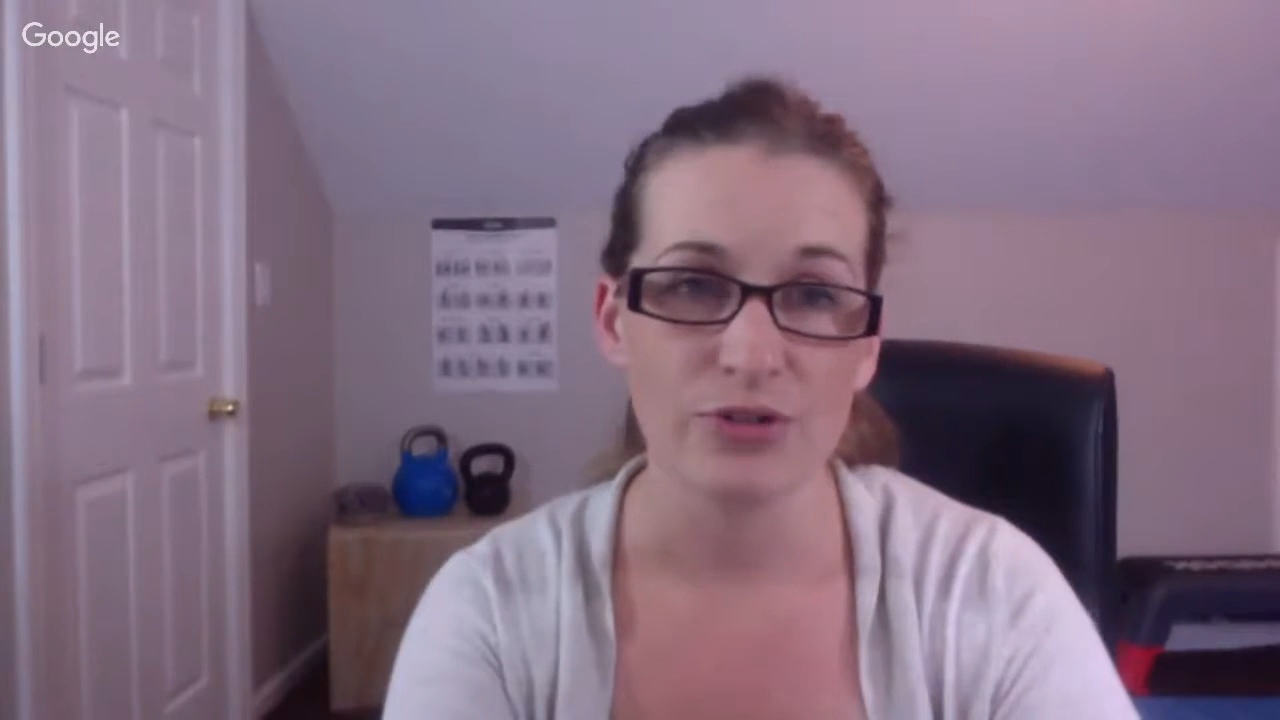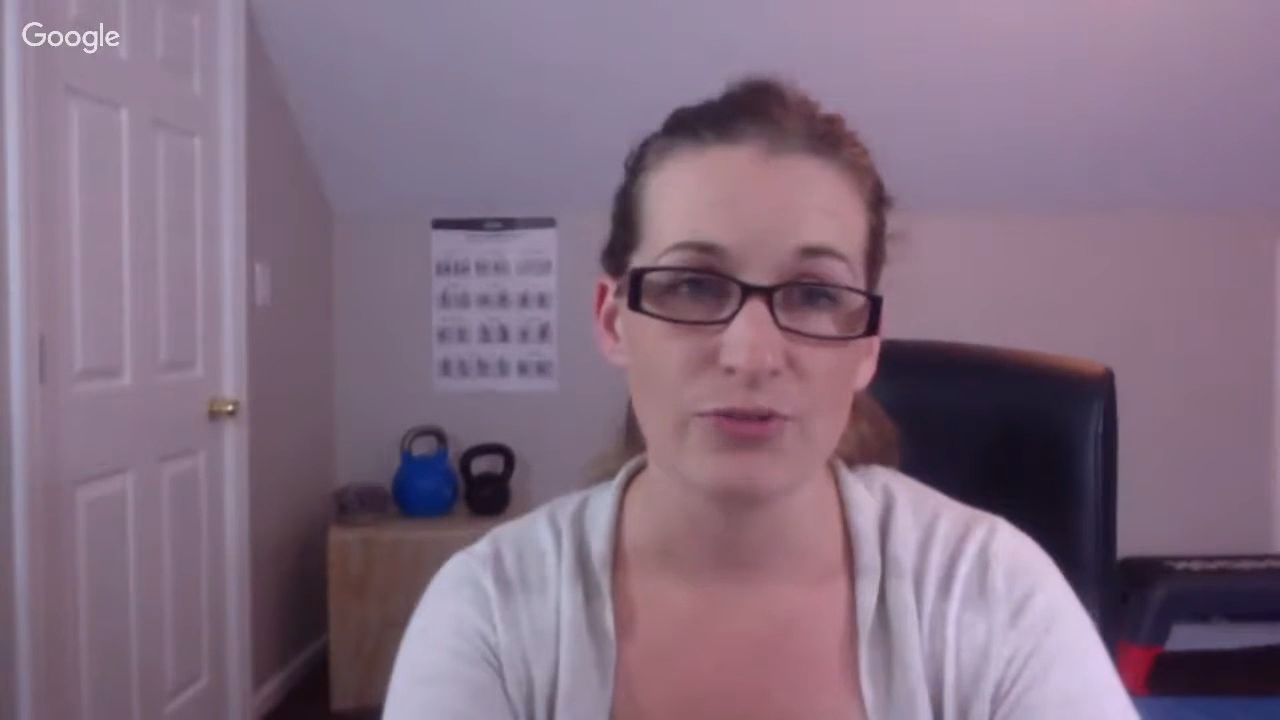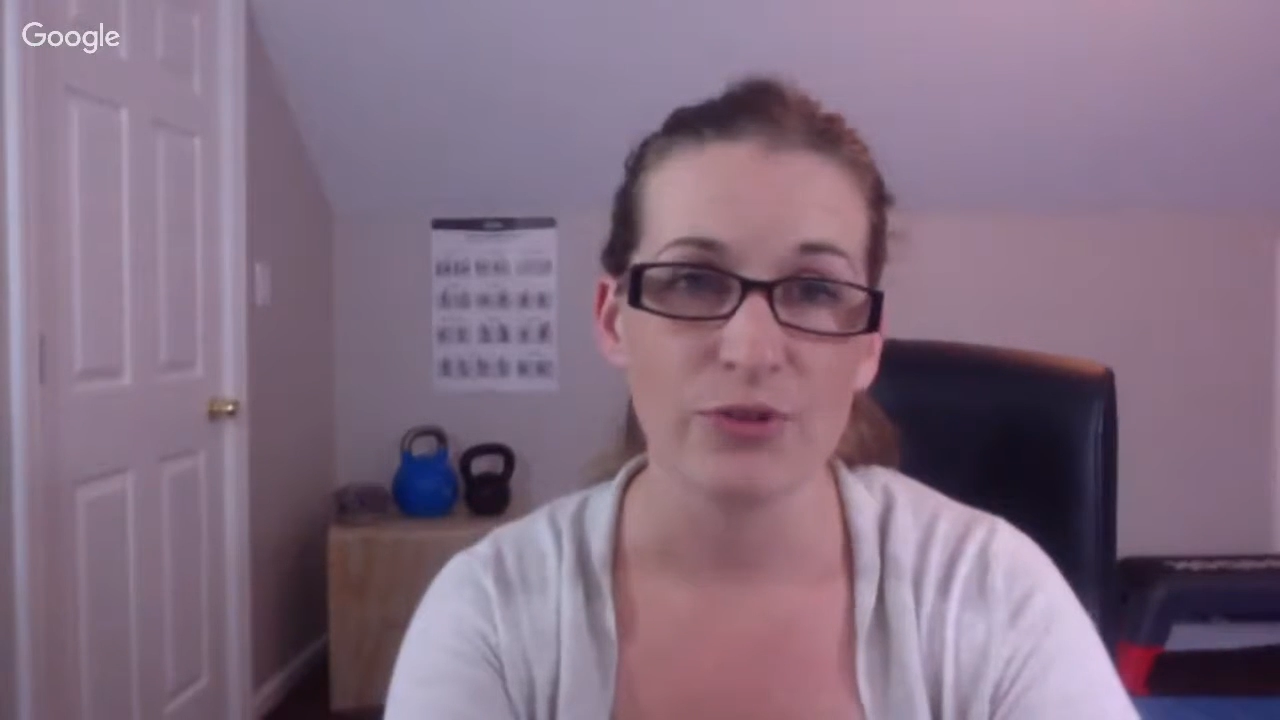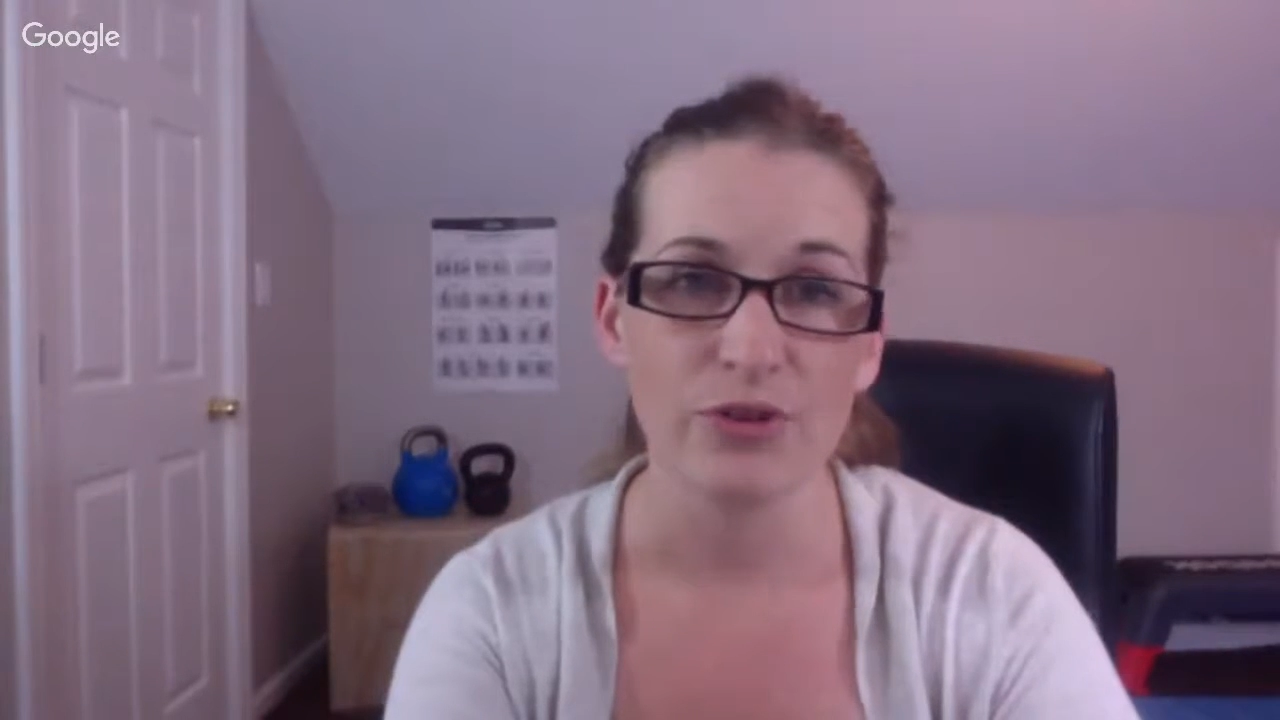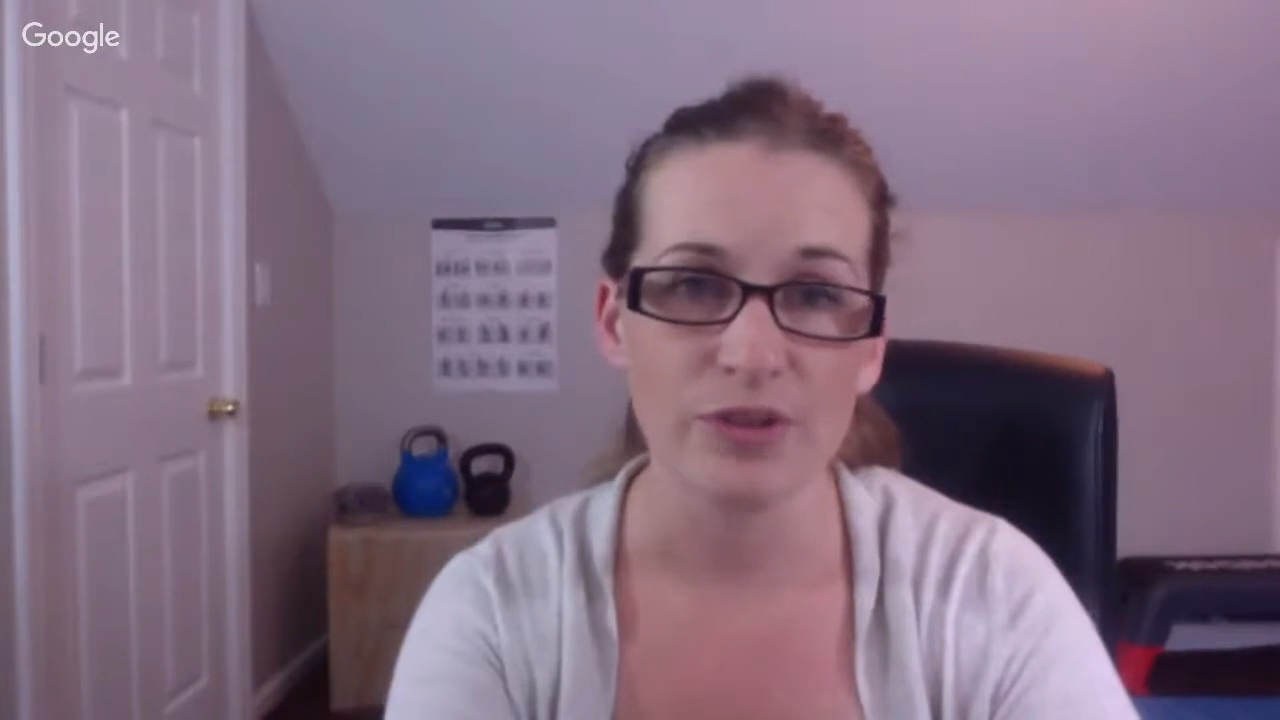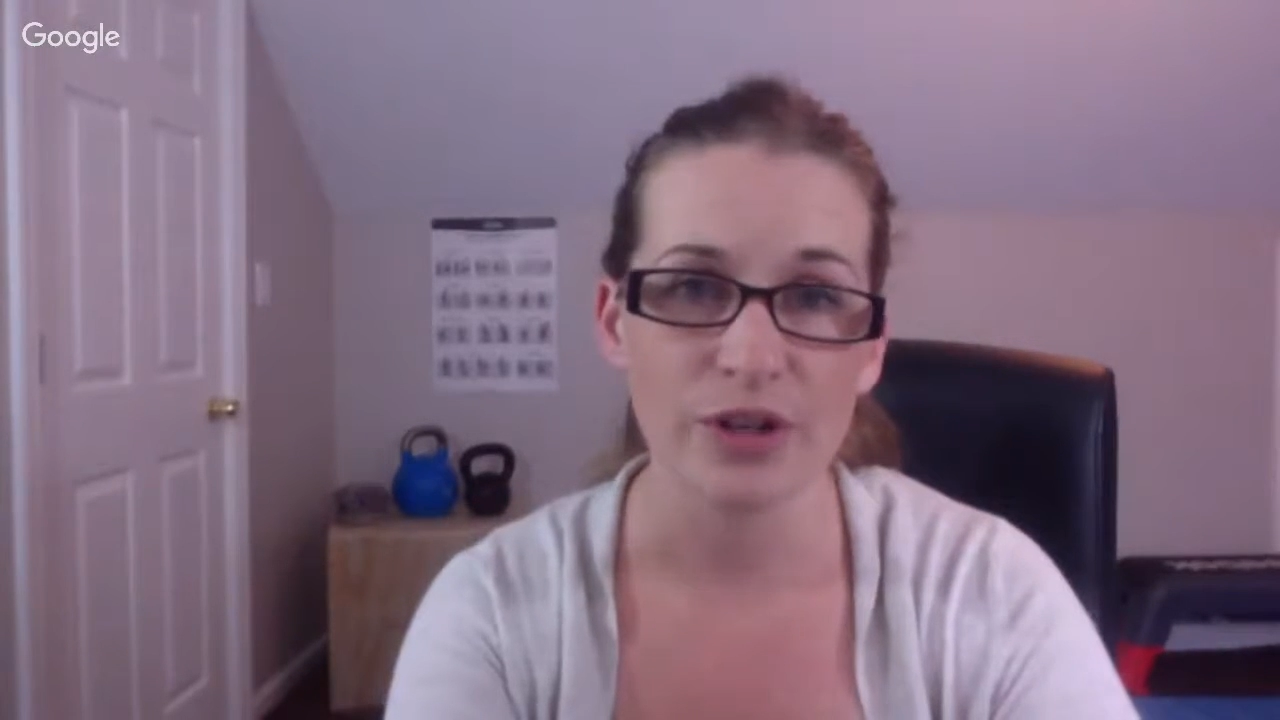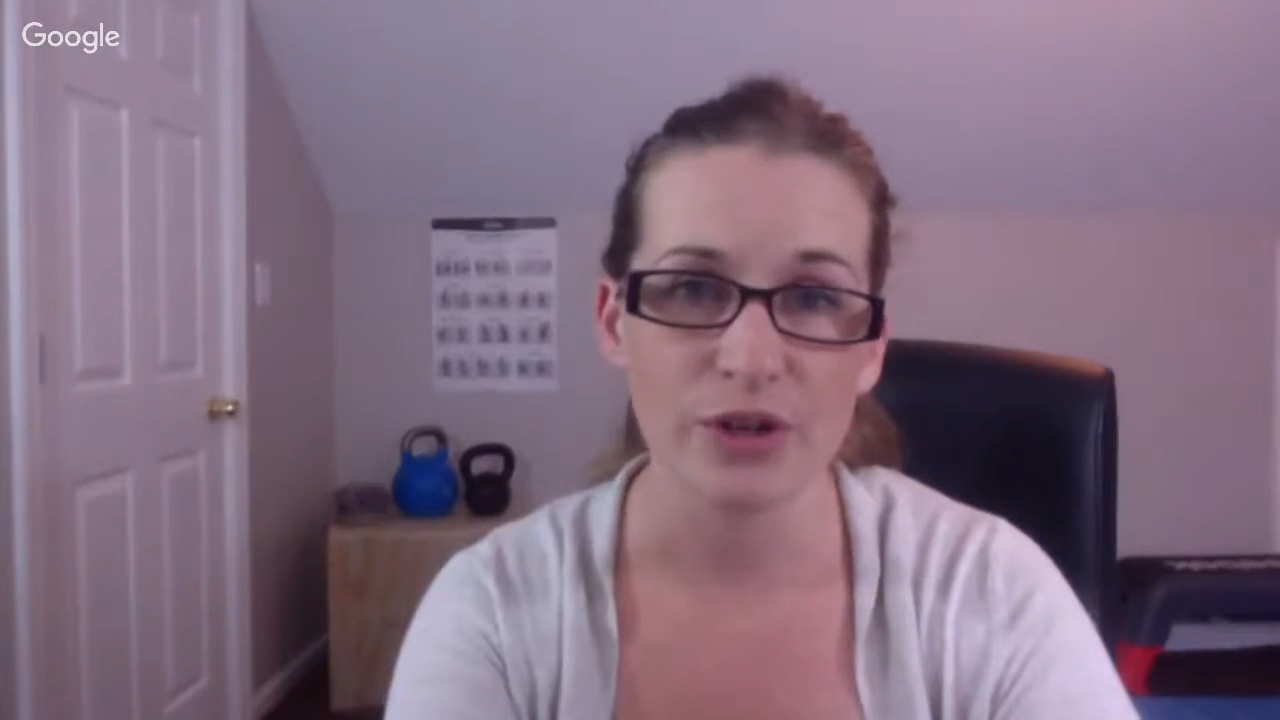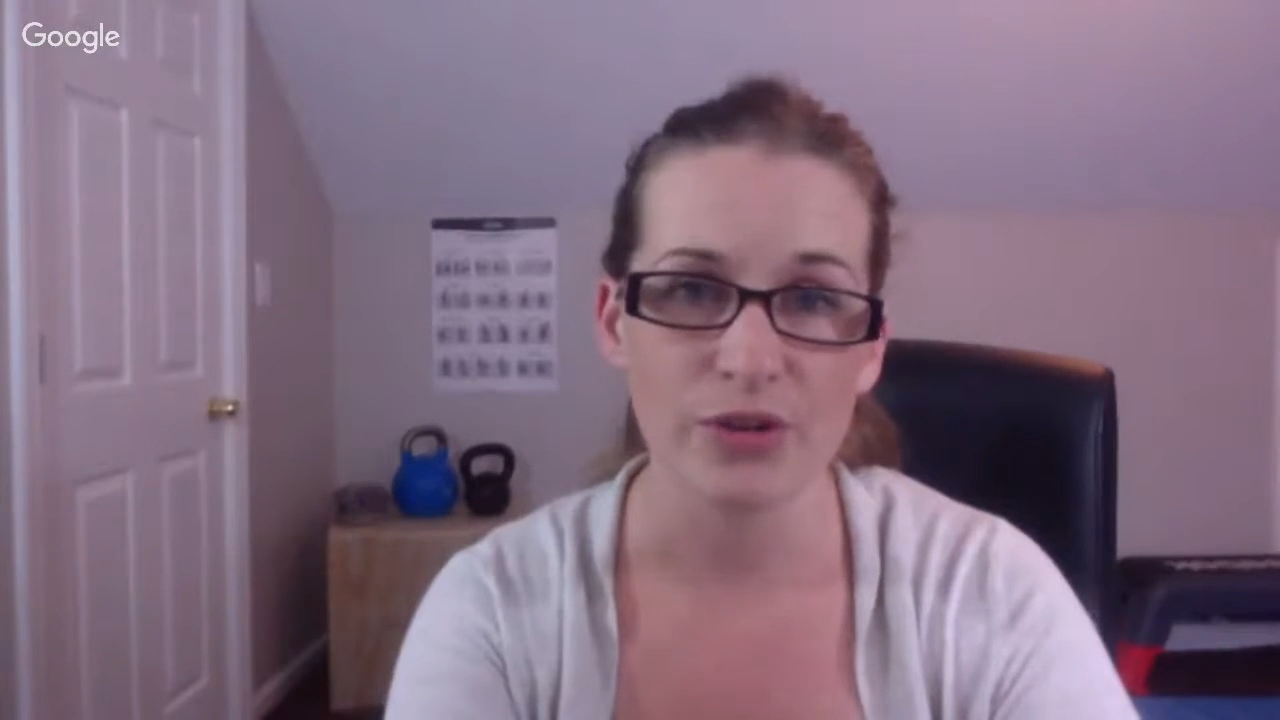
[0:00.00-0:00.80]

motivate you